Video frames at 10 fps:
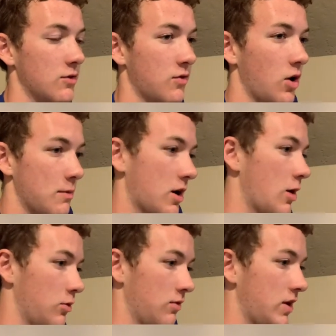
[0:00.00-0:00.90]
from a
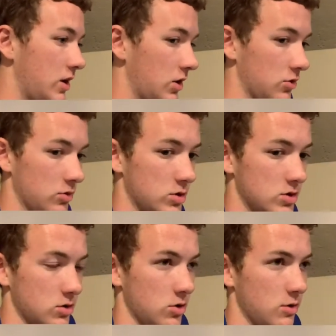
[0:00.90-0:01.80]
couple
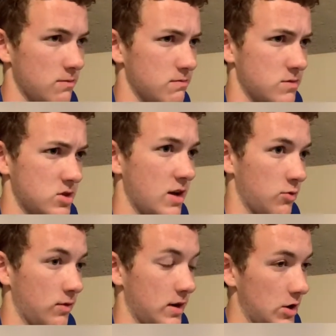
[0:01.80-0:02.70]
videos or
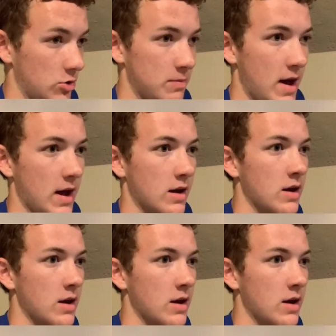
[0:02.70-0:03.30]
several videos back,